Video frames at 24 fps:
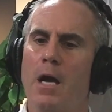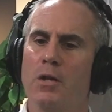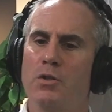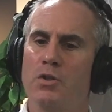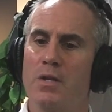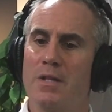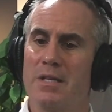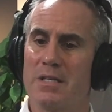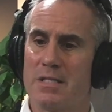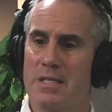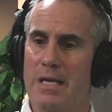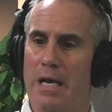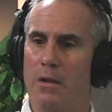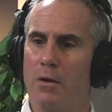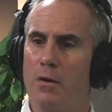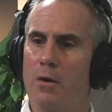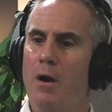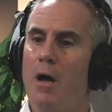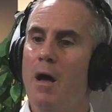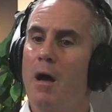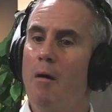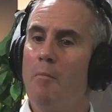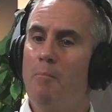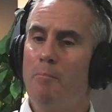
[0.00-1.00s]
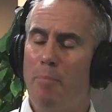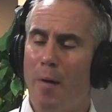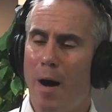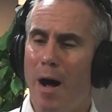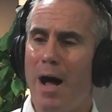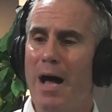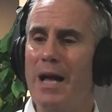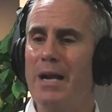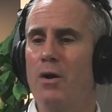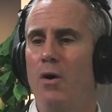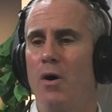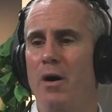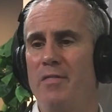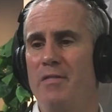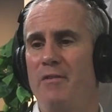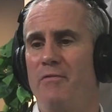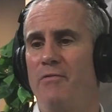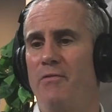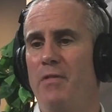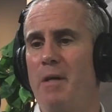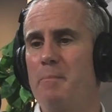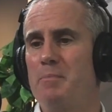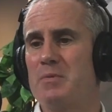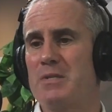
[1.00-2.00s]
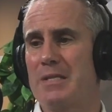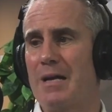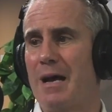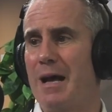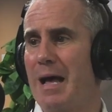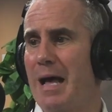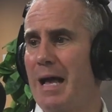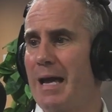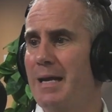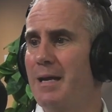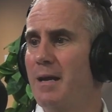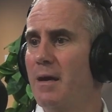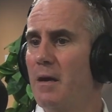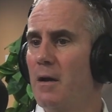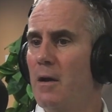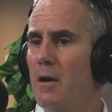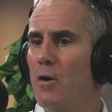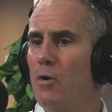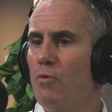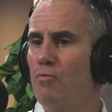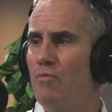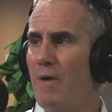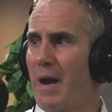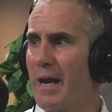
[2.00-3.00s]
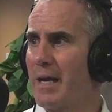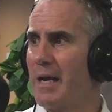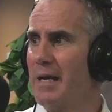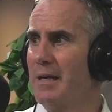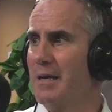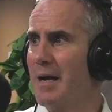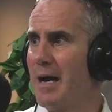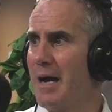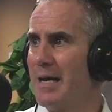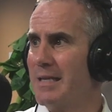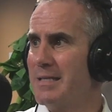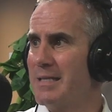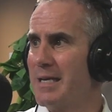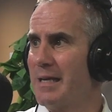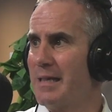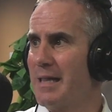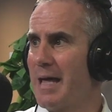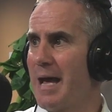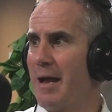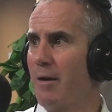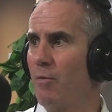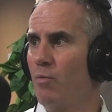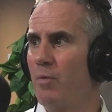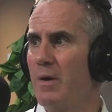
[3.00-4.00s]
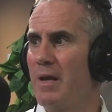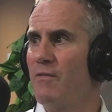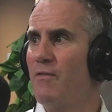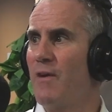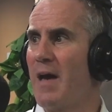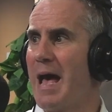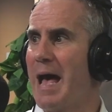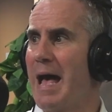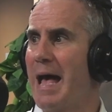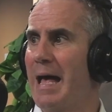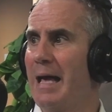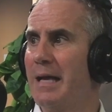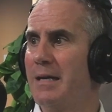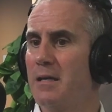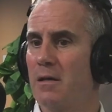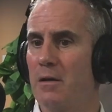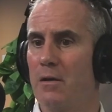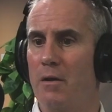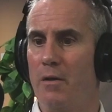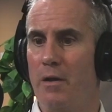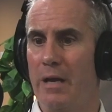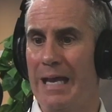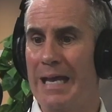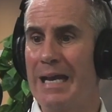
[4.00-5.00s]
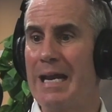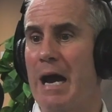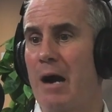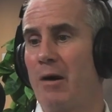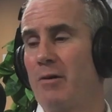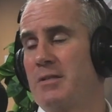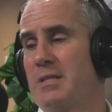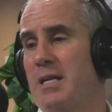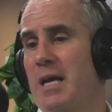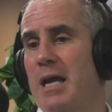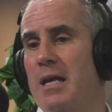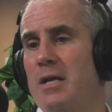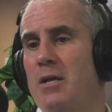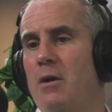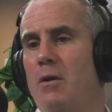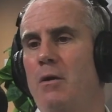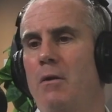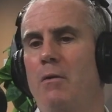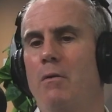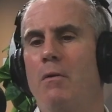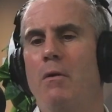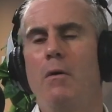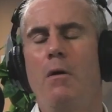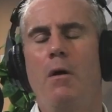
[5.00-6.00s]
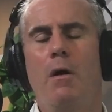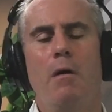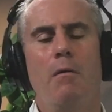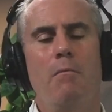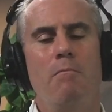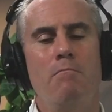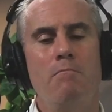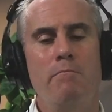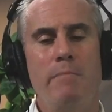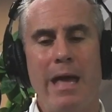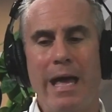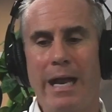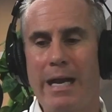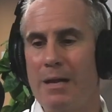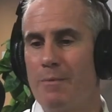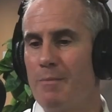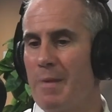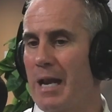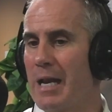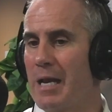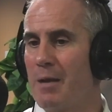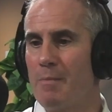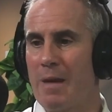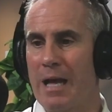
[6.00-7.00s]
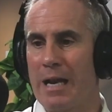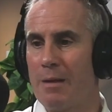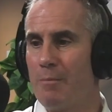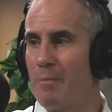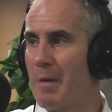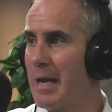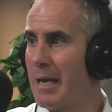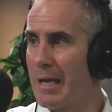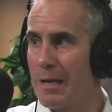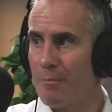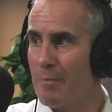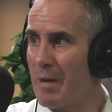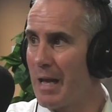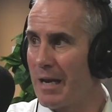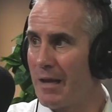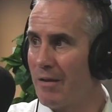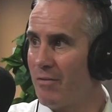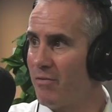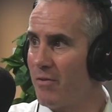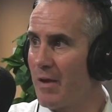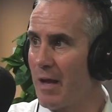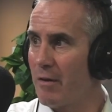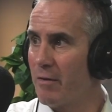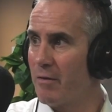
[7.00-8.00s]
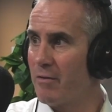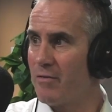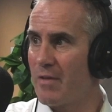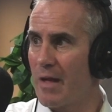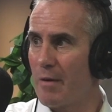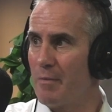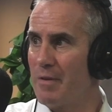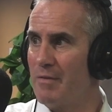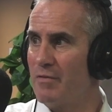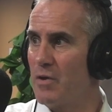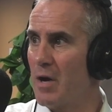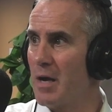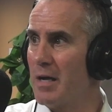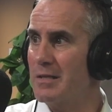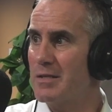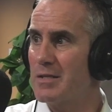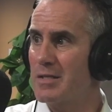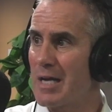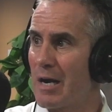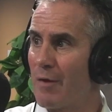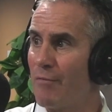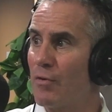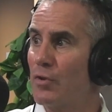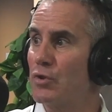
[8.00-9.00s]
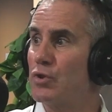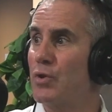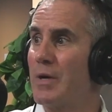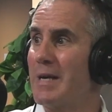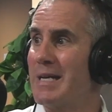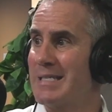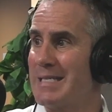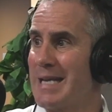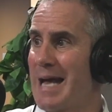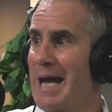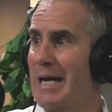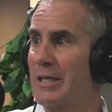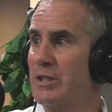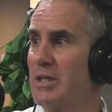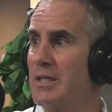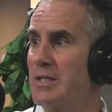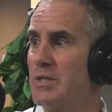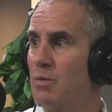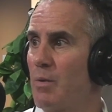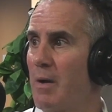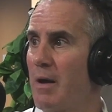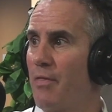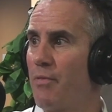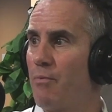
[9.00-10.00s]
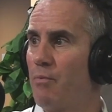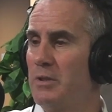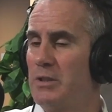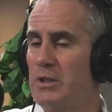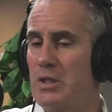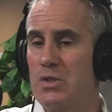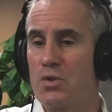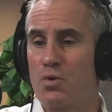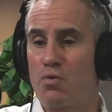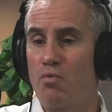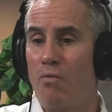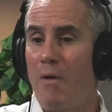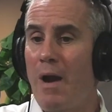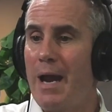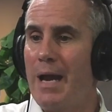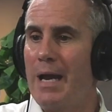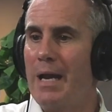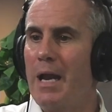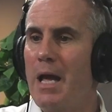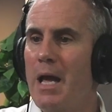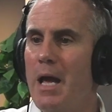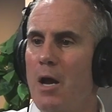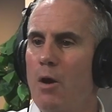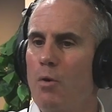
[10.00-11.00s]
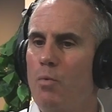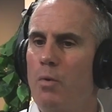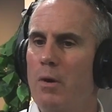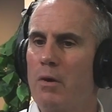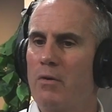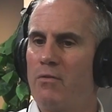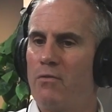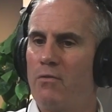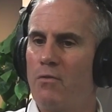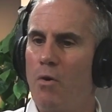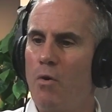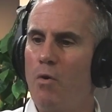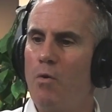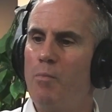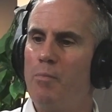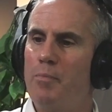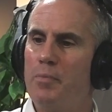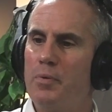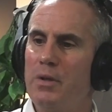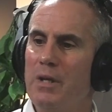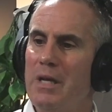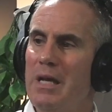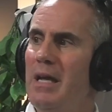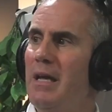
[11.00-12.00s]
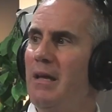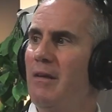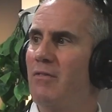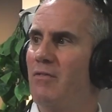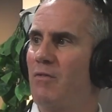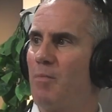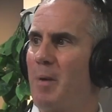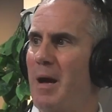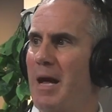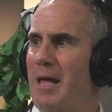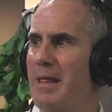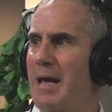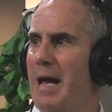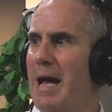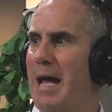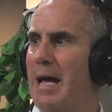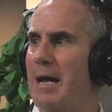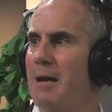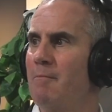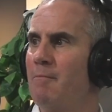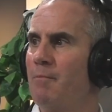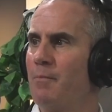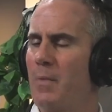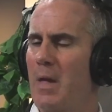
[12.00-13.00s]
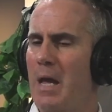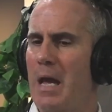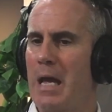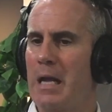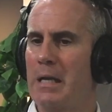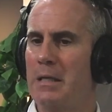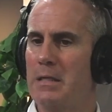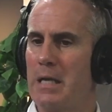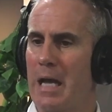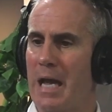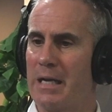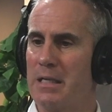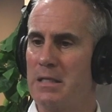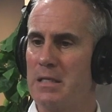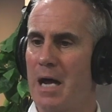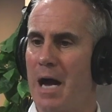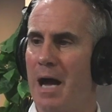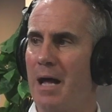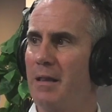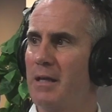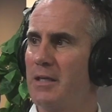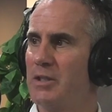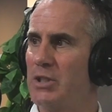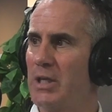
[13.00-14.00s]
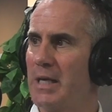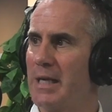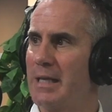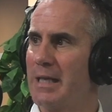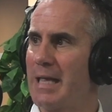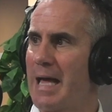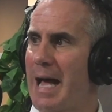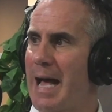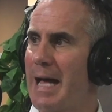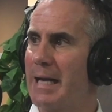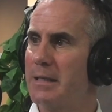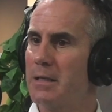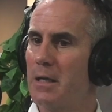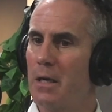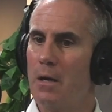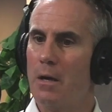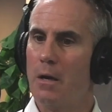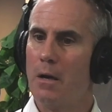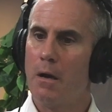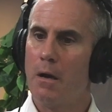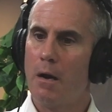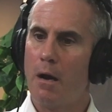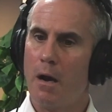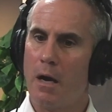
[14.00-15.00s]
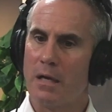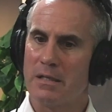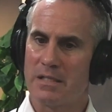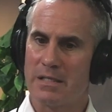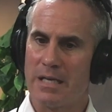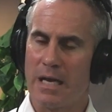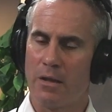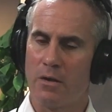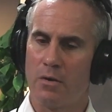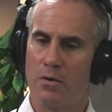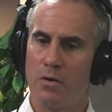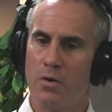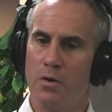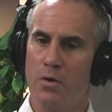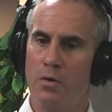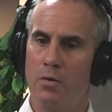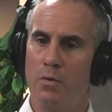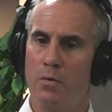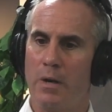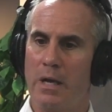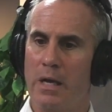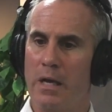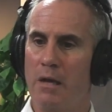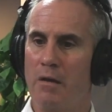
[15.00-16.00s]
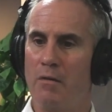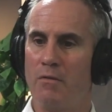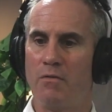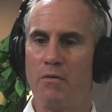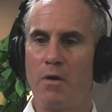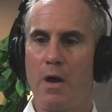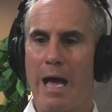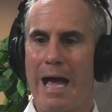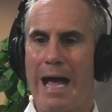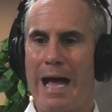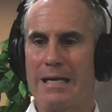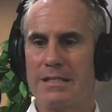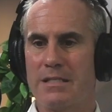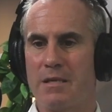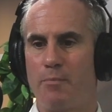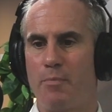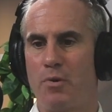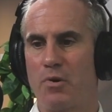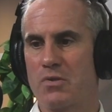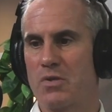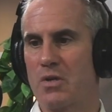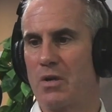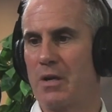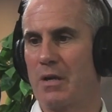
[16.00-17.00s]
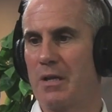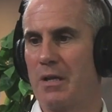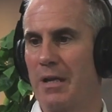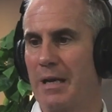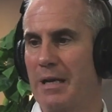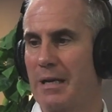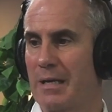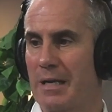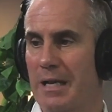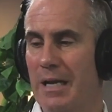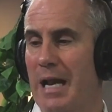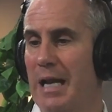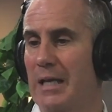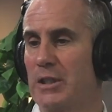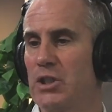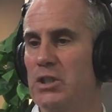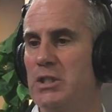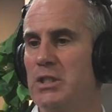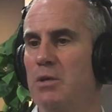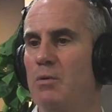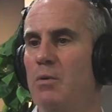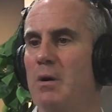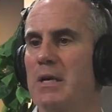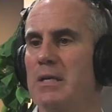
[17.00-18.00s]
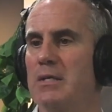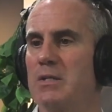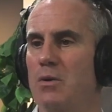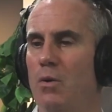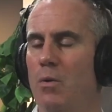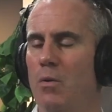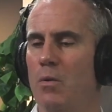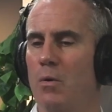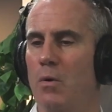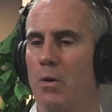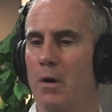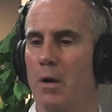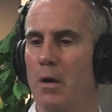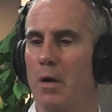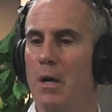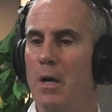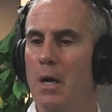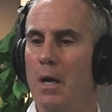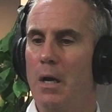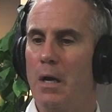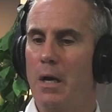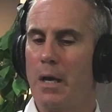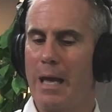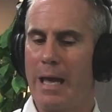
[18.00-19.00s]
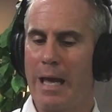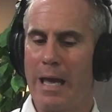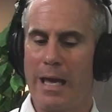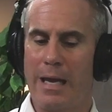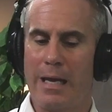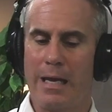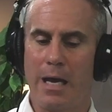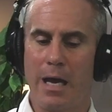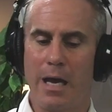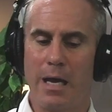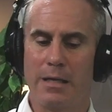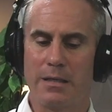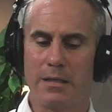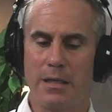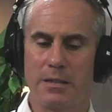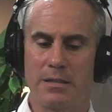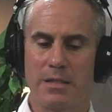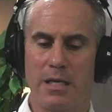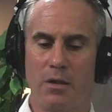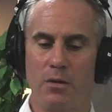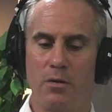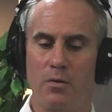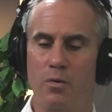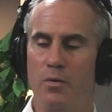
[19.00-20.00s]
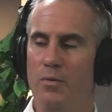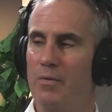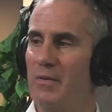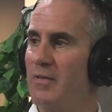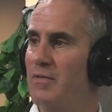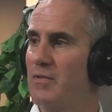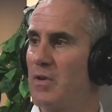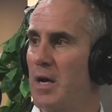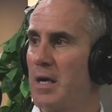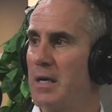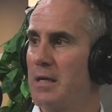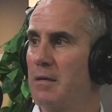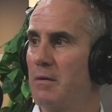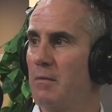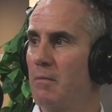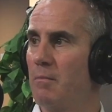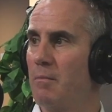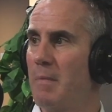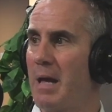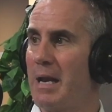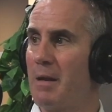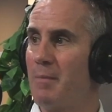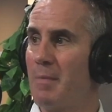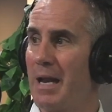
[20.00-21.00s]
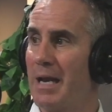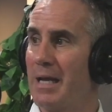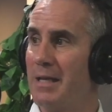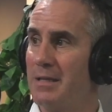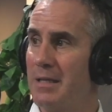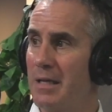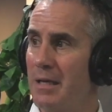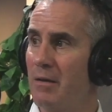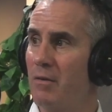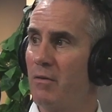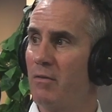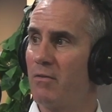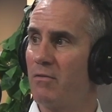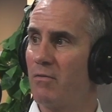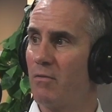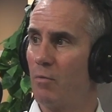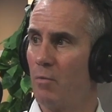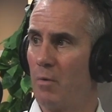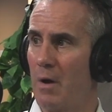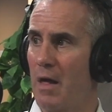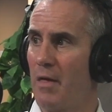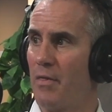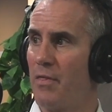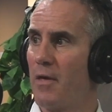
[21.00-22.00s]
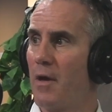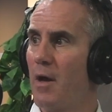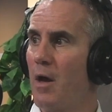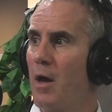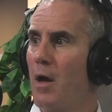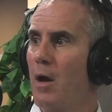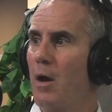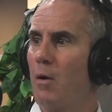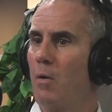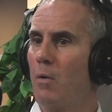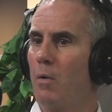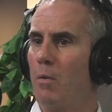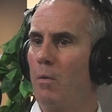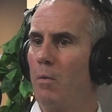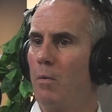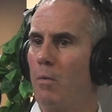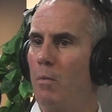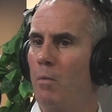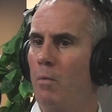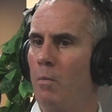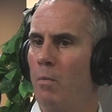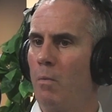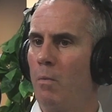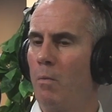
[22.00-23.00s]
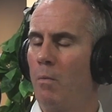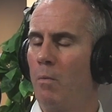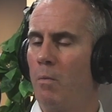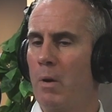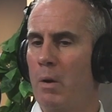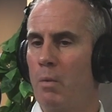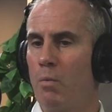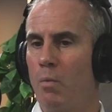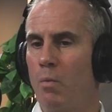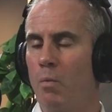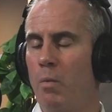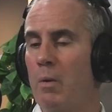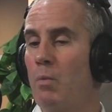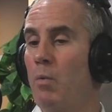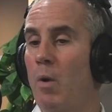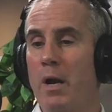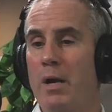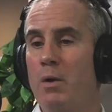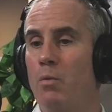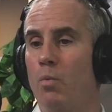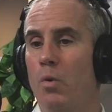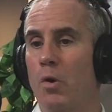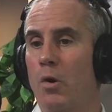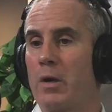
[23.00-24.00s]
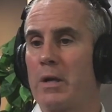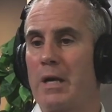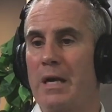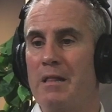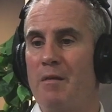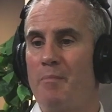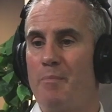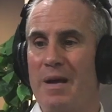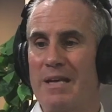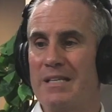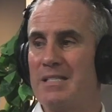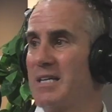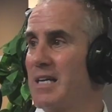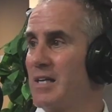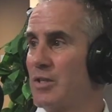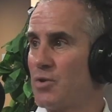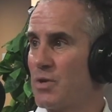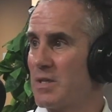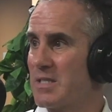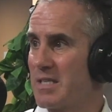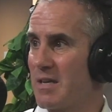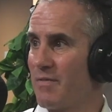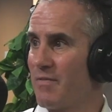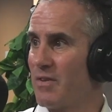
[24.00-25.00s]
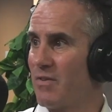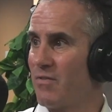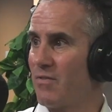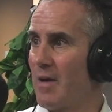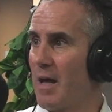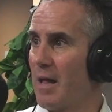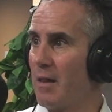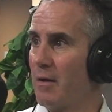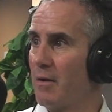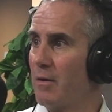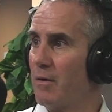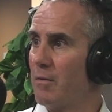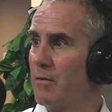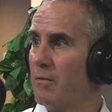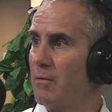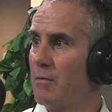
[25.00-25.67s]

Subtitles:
to the seller. But on the flip side, recognizing that we've had in our tenure many, many, many, many, many sellers that we've done several transactions with, which is great. We're so pleased by that. And acknowledging that a seller who has a personal connection to us, or a seller who we've done many, many deals with, we want to work in the best interest of the seller.